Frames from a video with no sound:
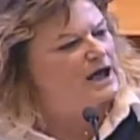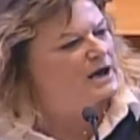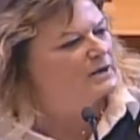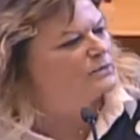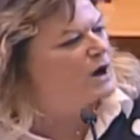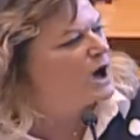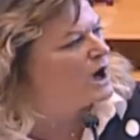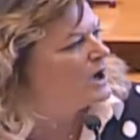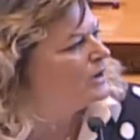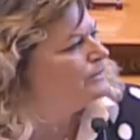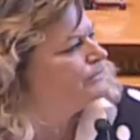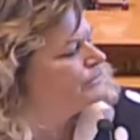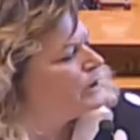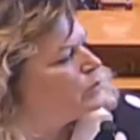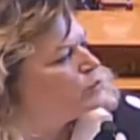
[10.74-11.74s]
a, a
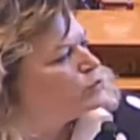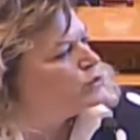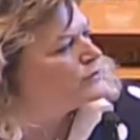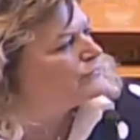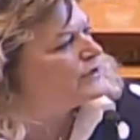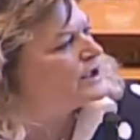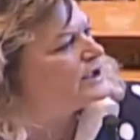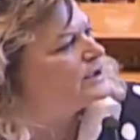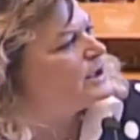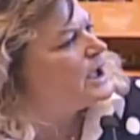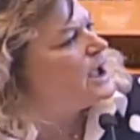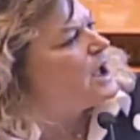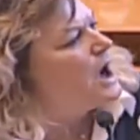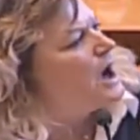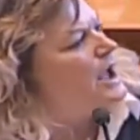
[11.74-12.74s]
roofing
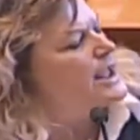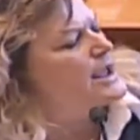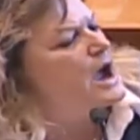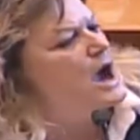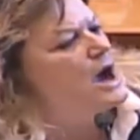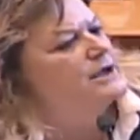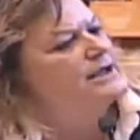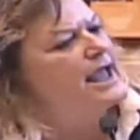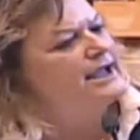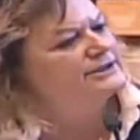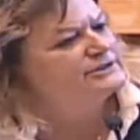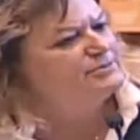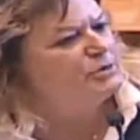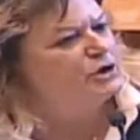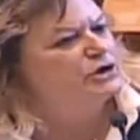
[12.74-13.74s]
uh,
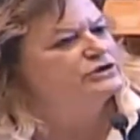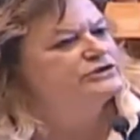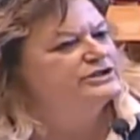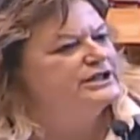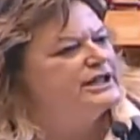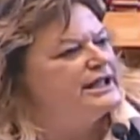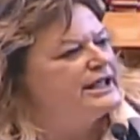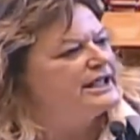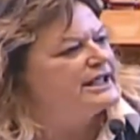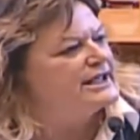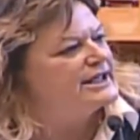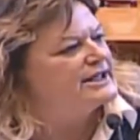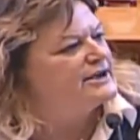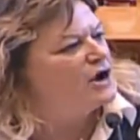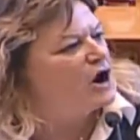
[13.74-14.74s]
expert
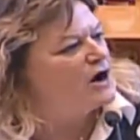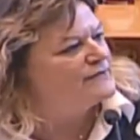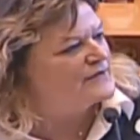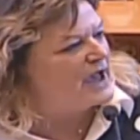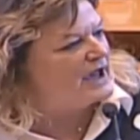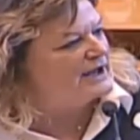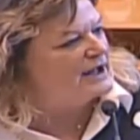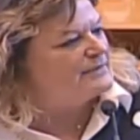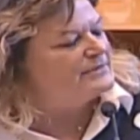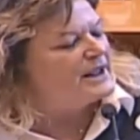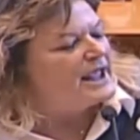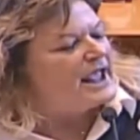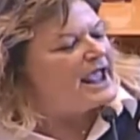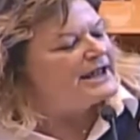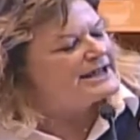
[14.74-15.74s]
in Arvada.
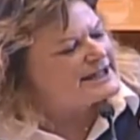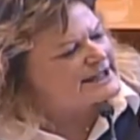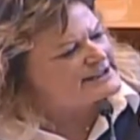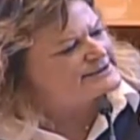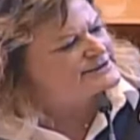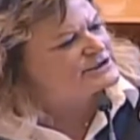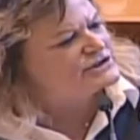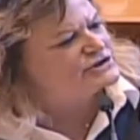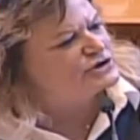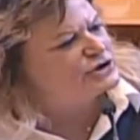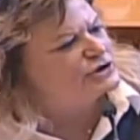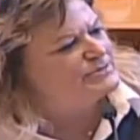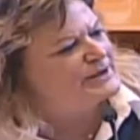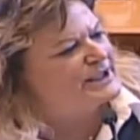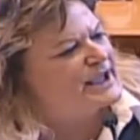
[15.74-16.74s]
And he's
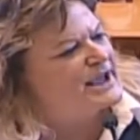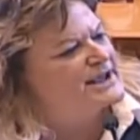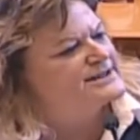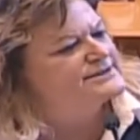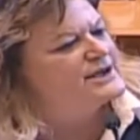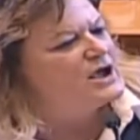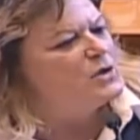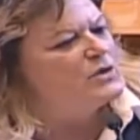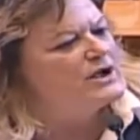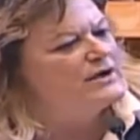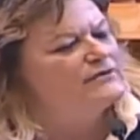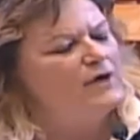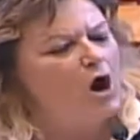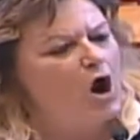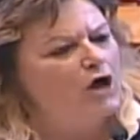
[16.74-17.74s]
concerned because we
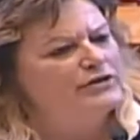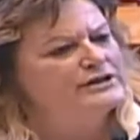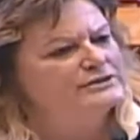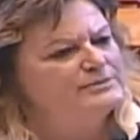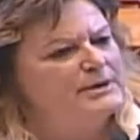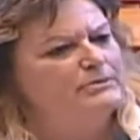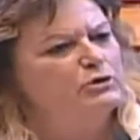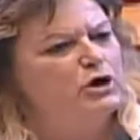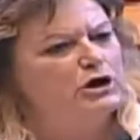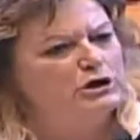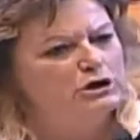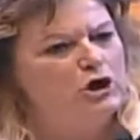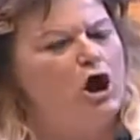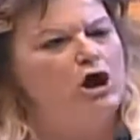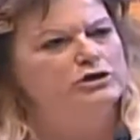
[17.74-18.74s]
have all these people are
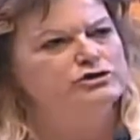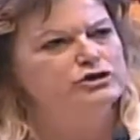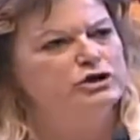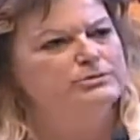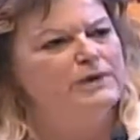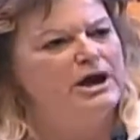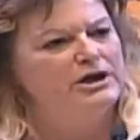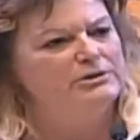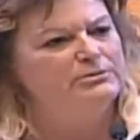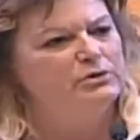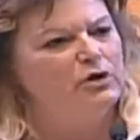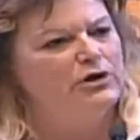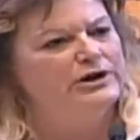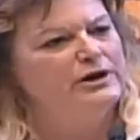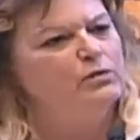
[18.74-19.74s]
long-term
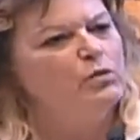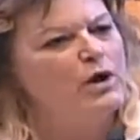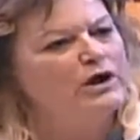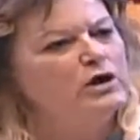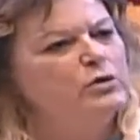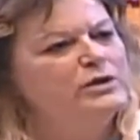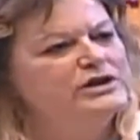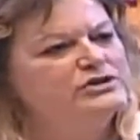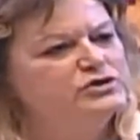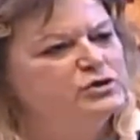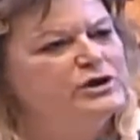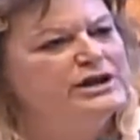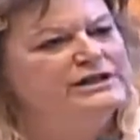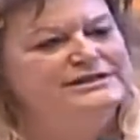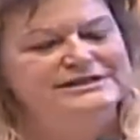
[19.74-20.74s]
unemployed, and what are we
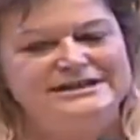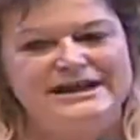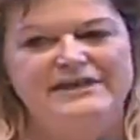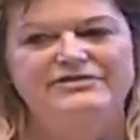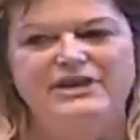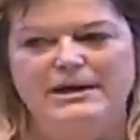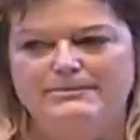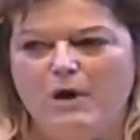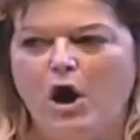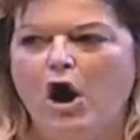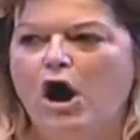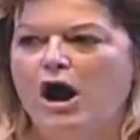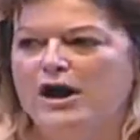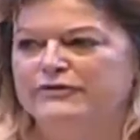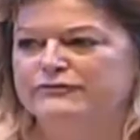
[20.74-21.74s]
doing to get them
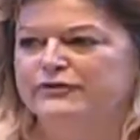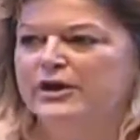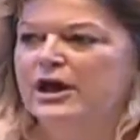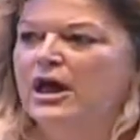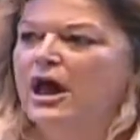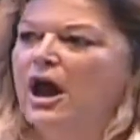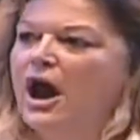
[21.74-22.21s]
off